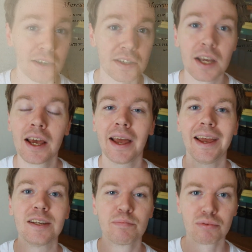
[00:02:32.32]
is
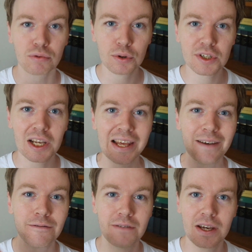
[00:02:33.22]
it's brutally,
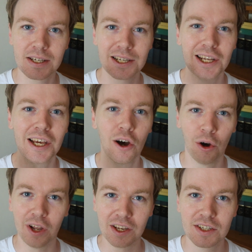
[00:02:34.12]
fiercely
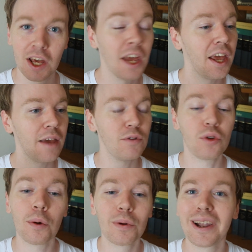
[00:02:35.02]
honest. If you
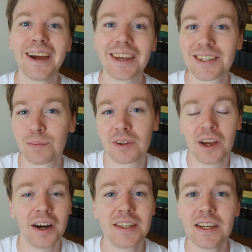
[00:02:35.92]
don't like some of
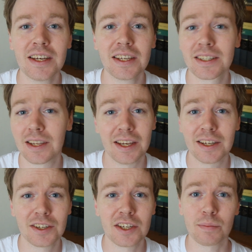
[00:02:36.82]
the ideas that he
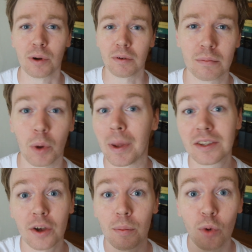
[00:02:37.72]
touches upon,
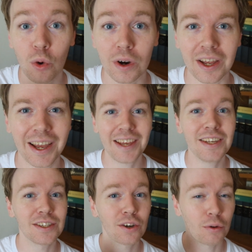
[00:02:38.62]
memento mori,
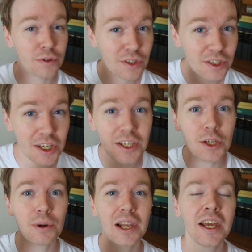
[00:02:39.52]
he's
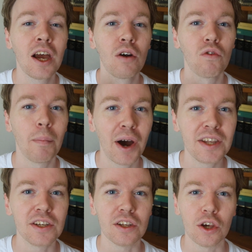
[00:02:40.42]
continually
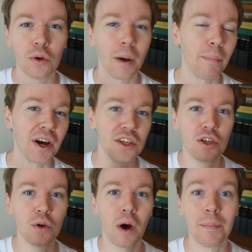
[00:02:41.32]
reminding you, and by
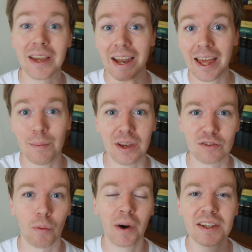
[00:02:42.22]
you, I mean him,
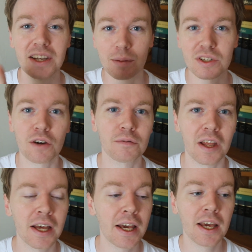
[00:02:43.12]
he's reminding himself
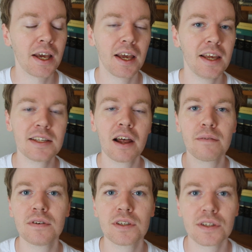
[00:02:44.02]
that his
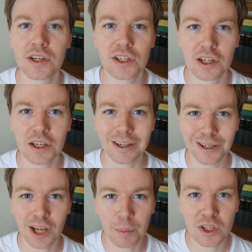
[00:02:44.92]
life is essentially
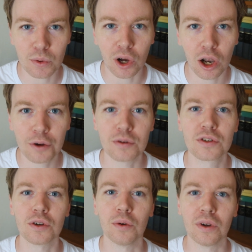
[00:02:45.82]
coming to a close
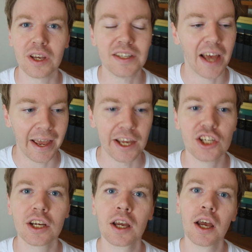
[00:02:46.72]
soon. He's
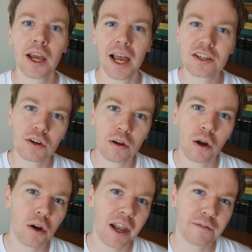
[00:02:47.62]
aging. He hasn't got
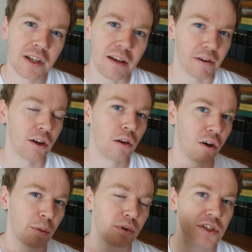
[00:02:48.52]
long left to live. And a
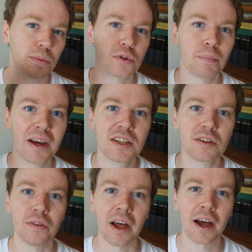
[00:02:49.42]
lot of the principles are based
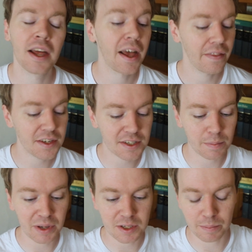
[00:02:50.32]
on that. This is a
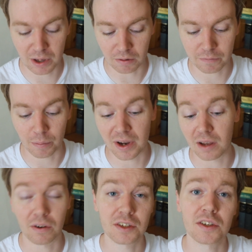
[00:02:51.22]
bitter pill for many
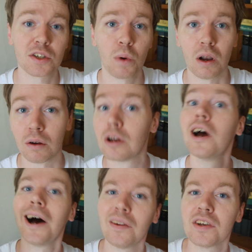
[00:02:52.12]
of us to swallow,
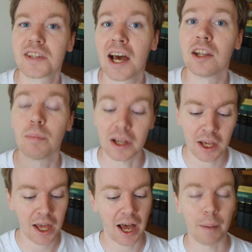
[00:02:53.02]
understandably.
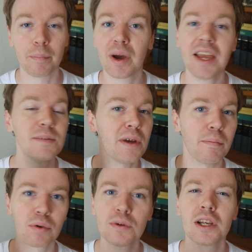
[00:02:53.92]
But he's being
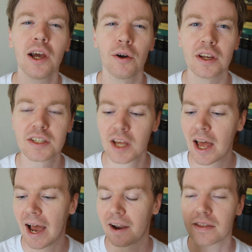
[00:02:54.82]
brutally honest.
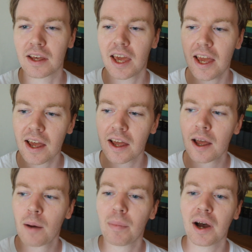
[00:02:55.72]
And I think here,
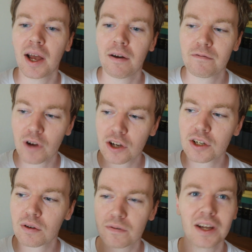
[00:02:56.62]
by
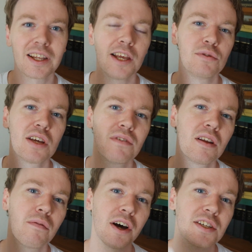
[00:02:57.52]
virtue of the fact that he was given an
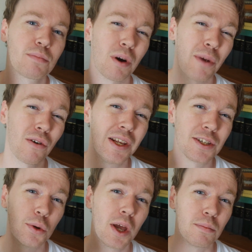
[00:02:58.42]
advice primarily
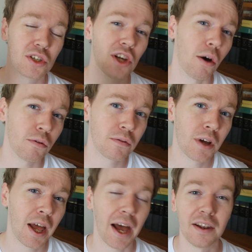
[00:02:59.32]
to himself
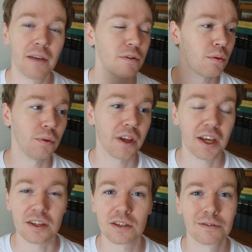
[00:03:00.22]
and never thought that
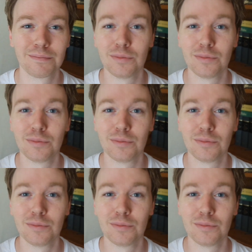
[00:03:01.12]
his